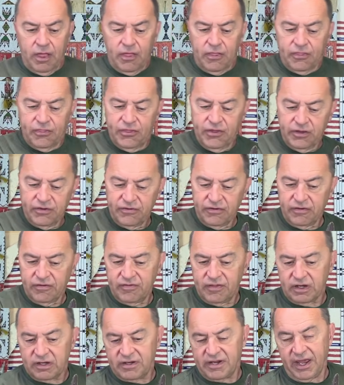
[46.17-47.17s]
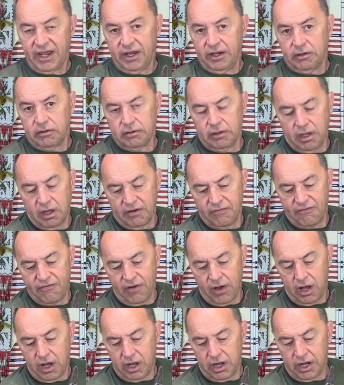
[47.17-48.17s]
this is the tail of
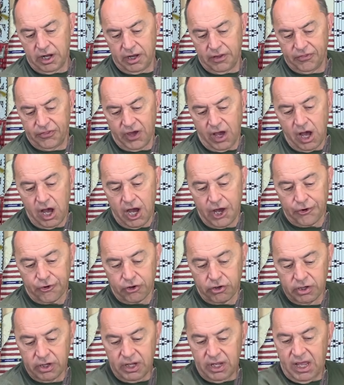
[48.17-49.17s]
the otter,